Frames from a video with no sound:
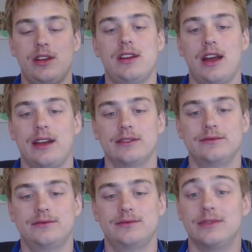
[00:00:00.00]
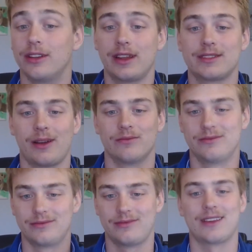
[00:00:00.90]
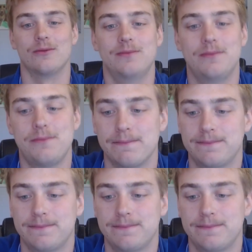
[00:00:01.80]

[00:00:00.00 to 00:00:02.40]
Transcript: Until next time, thank you. Bye.